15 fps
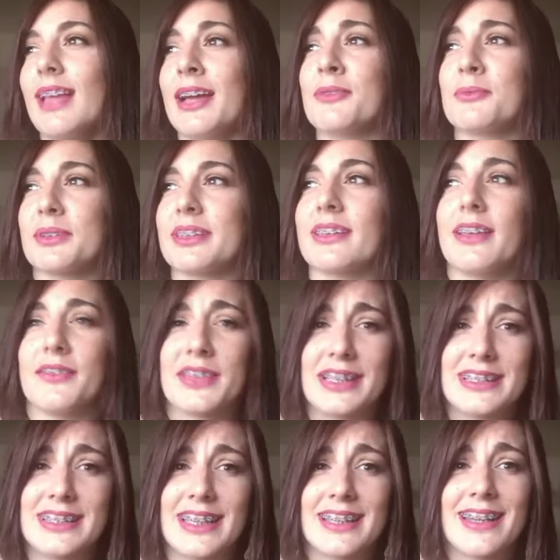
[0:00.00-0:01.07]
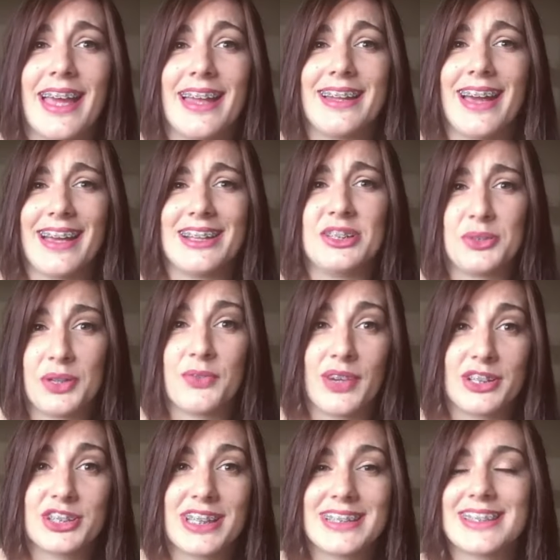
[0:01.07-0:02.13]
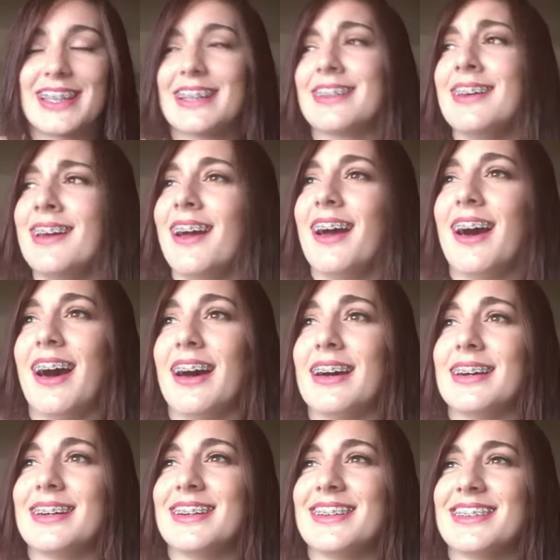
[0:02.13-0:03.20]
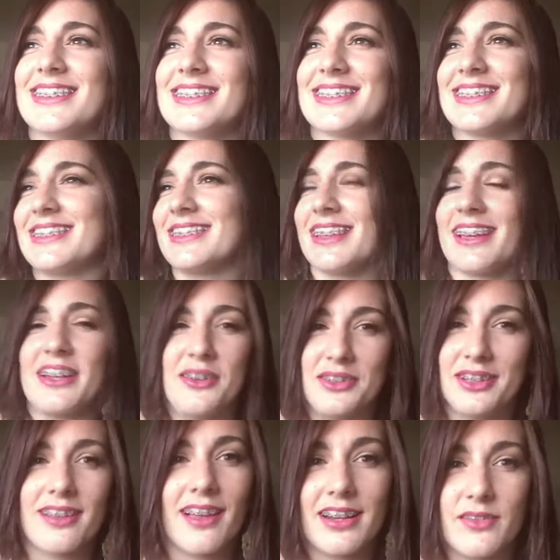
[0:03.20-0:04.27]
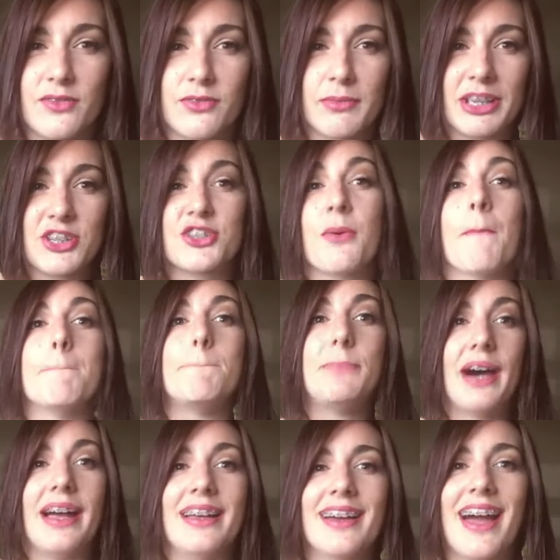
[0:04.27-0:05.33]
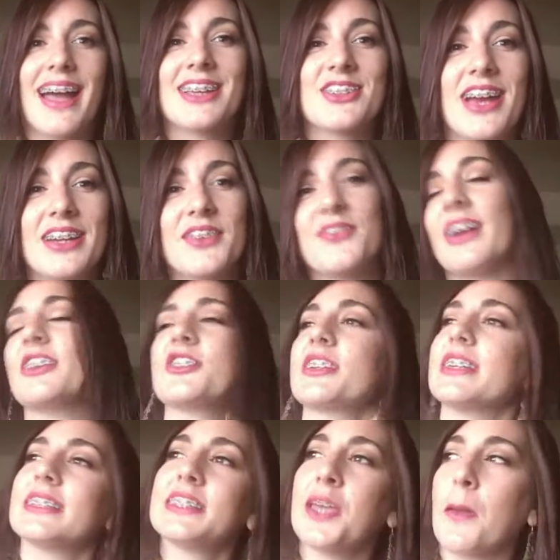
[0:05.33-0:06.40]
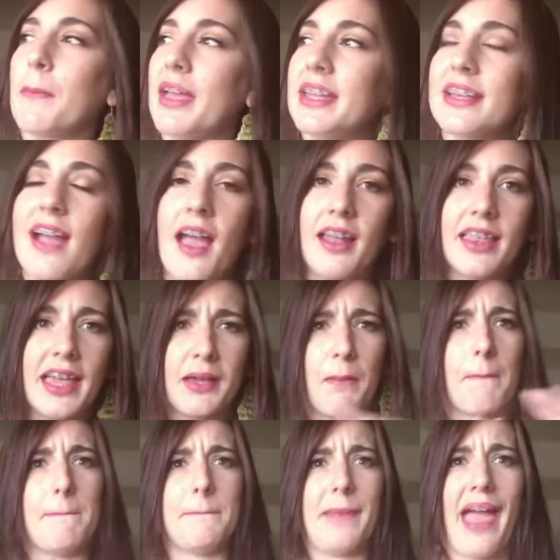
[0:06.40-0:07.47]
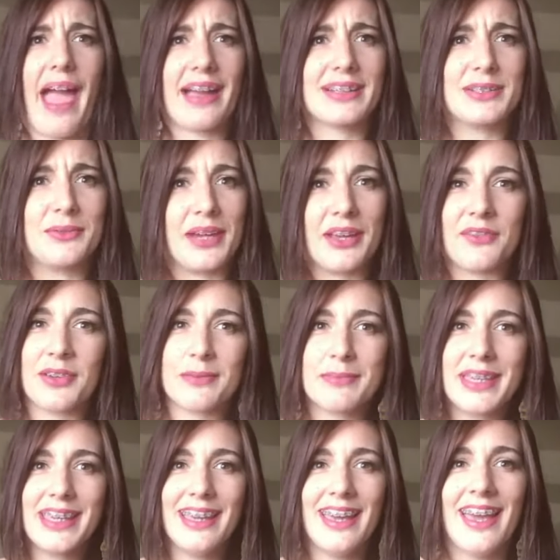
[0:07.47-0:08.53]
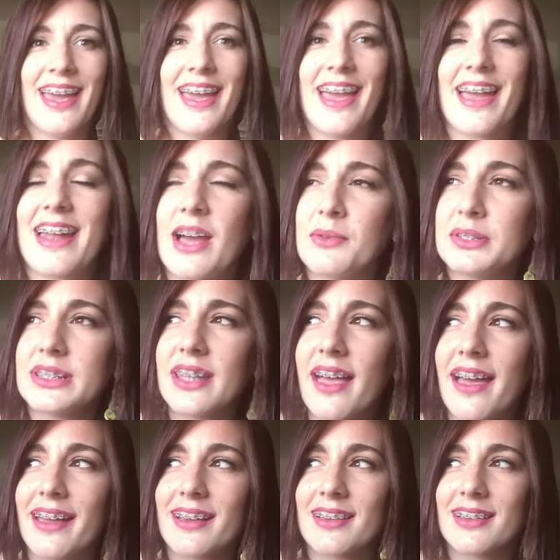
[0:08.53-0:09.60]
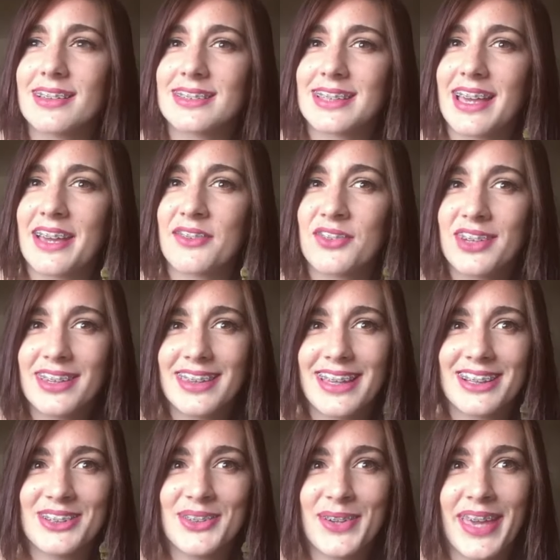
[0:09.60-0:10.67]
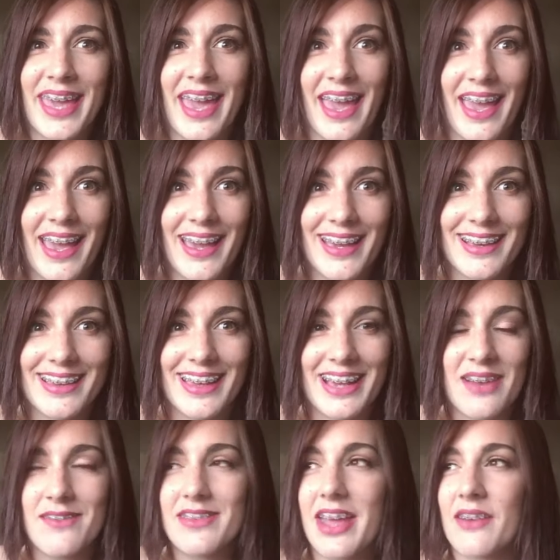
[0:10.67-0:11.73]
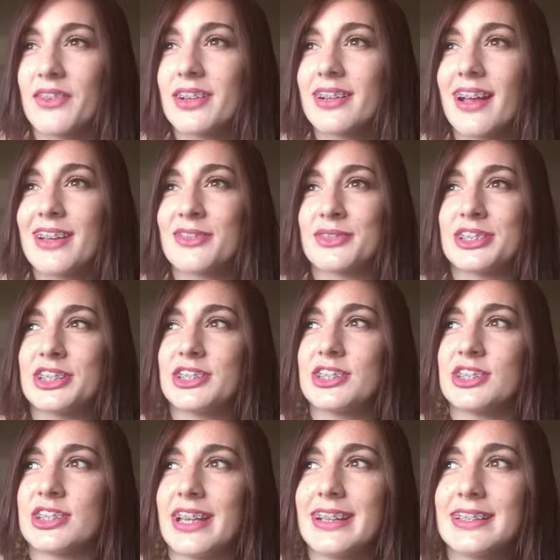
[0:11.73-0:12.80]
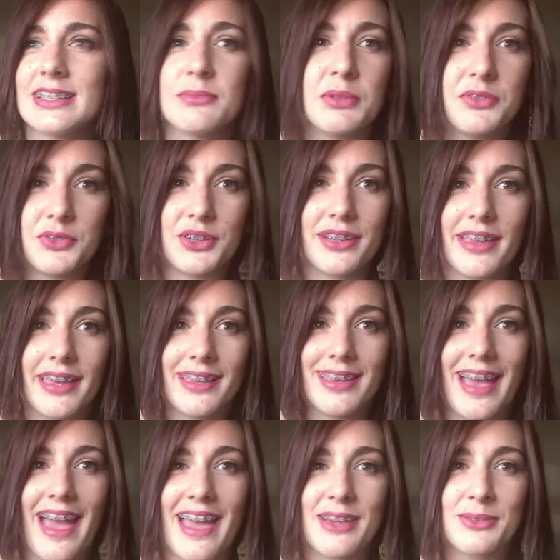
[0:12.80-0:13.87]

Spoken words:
I really love kissing and I enjoy French kissing. I don't know a lot of information, but I tried to French kiss him and he kind of like backed away from me. And I was like, is everything okay? Like, I've never gotten rejected before like that.